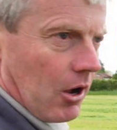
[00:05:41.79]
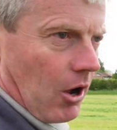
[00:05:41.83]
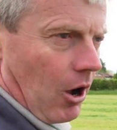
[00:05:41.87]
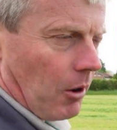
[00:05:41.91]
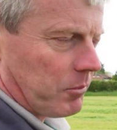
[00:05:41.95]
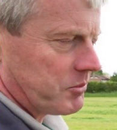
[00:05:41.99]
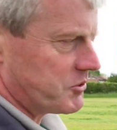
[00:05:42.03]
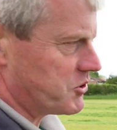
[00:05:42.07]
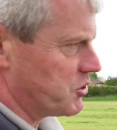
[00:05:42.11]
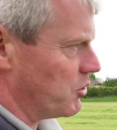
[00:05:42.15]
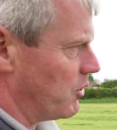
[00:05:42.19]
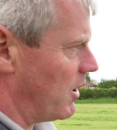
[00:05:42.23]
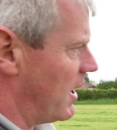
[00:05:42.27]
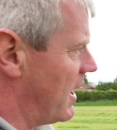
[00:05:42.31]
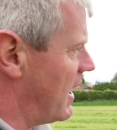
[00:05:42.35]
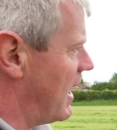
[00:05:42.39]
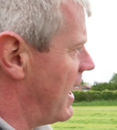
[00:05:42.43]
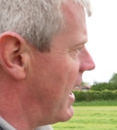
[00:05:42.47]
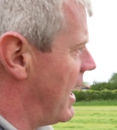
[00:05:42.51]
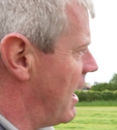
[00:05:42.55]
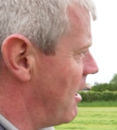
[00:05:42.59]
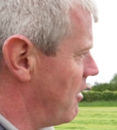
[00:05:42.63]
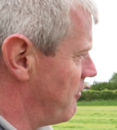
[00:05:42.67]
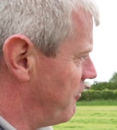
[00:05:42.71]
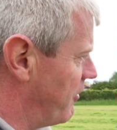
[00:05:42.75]
up to a,
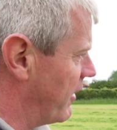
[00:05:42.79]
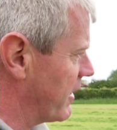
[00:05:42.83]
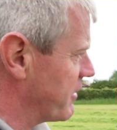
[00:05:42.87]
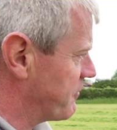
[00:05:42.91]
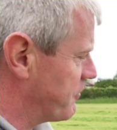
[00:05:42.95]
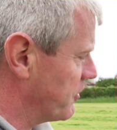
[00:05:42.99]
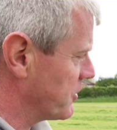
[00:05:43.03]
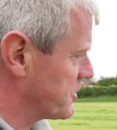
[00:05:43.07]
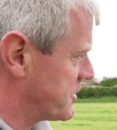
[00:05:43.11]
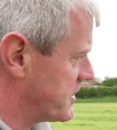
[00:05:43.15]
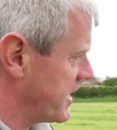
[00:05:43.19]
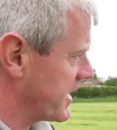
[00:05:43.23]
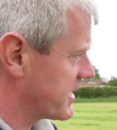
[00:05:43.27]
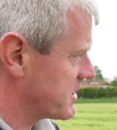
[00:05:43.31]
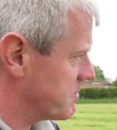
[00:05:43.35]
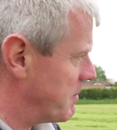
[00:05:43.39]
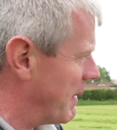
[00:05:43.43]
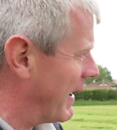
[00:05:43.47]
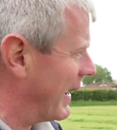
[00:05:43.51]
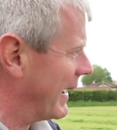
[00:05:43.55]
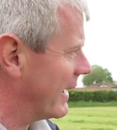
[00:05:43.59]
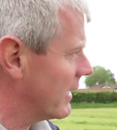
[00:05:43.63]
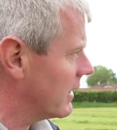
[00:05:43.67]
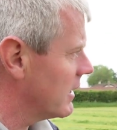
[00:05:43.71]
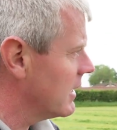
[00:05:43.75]
a six
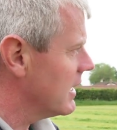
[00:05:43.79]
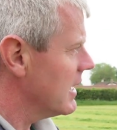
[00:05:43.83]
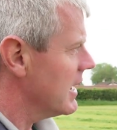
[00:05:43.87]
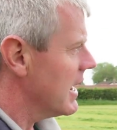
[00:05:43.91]
bale.